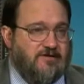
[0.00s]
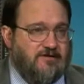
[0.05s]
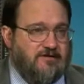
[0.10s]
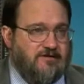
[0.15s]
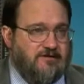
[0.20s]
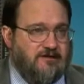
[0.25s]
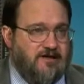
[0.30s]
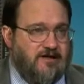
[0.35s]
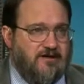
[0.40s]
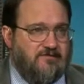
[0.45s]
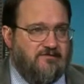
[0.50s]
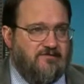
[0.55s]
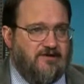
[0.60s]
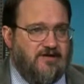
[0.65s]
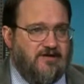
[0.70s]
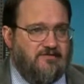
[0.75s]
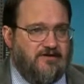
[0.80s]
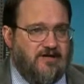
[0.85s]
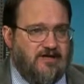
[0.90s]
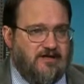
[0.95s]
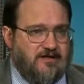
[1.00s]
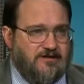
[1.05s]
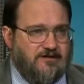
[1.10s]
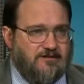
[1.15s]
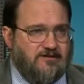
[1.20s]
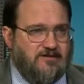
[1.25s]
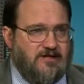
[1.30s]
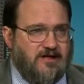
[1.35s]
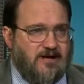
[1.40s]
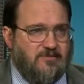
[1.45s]
they've taken their
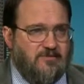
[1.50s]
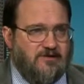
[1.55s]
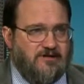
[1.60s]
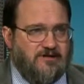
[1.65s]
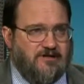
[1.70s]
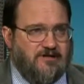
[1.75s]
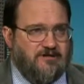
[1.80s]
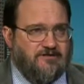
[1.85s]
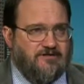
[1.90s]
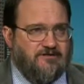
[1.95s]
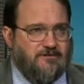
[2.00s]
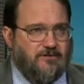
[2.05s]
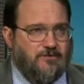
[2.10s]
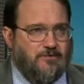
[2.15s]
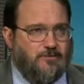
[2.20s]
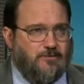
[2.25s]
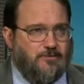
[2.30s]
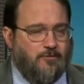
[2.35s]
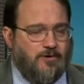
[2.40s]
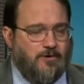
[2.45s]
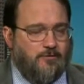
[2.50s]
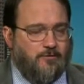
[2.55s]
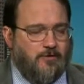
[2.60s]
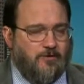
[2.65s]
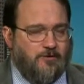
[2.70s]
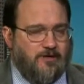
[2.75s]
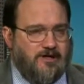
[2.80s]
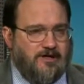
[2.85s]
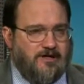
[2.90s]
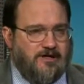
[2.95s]
time on this, so we
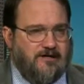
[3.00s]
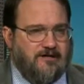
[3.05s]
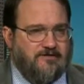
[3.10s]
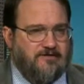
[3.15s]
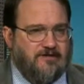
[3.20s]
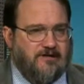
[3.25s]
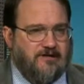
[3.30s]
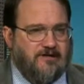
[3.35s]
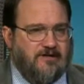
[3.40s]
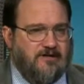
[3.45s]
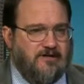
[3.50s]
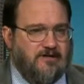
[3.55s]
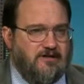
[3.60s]
won't get anything,